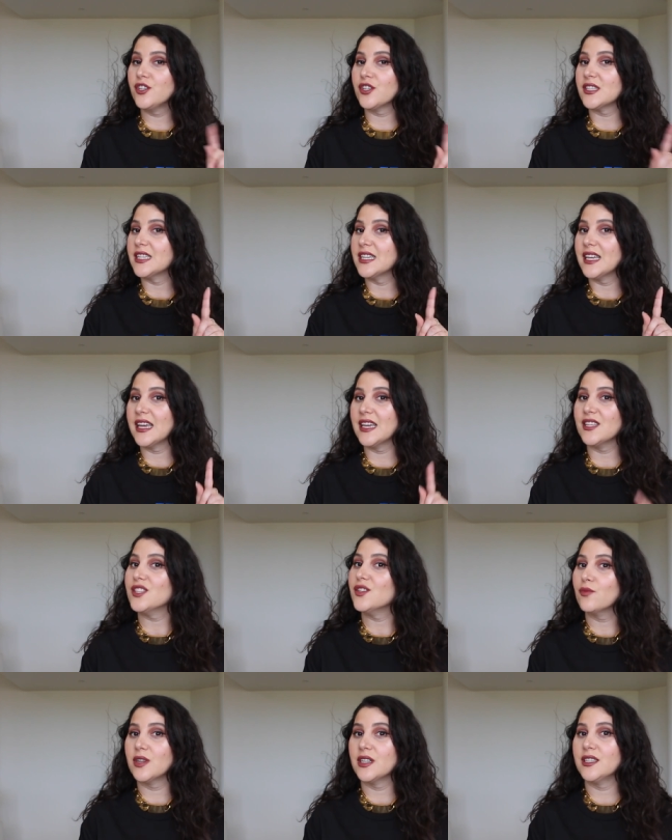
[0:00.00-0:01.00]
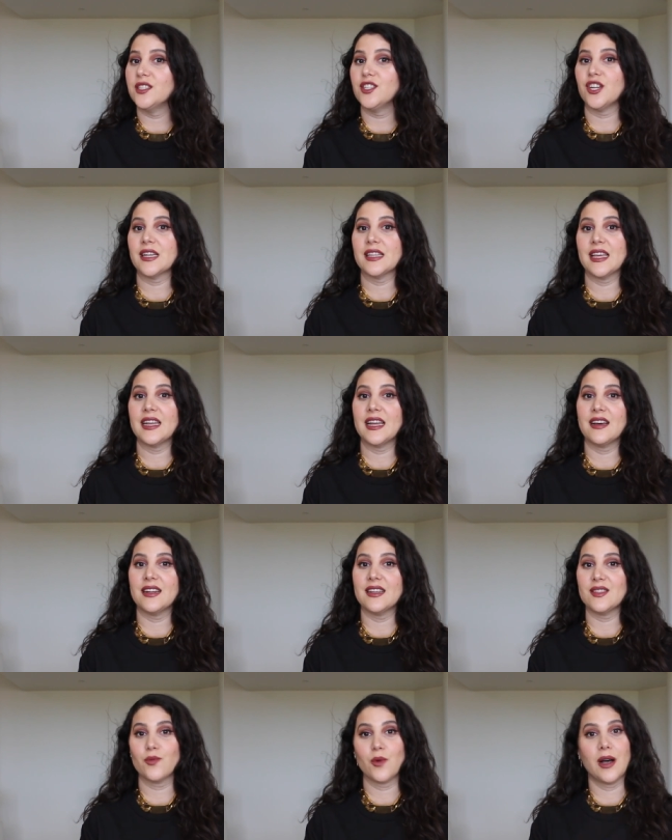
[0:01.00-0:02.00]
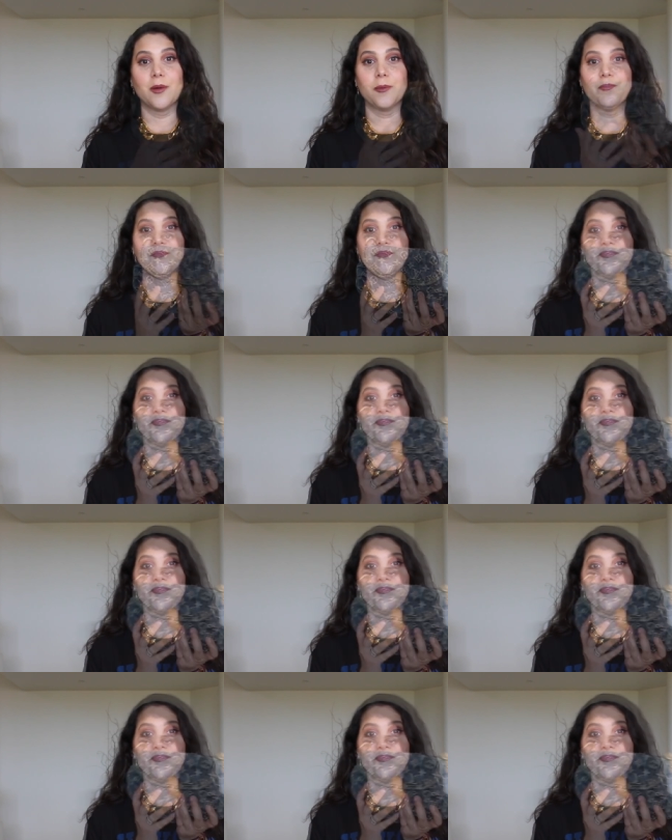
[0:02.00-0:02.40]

just in case you want to check that out as well.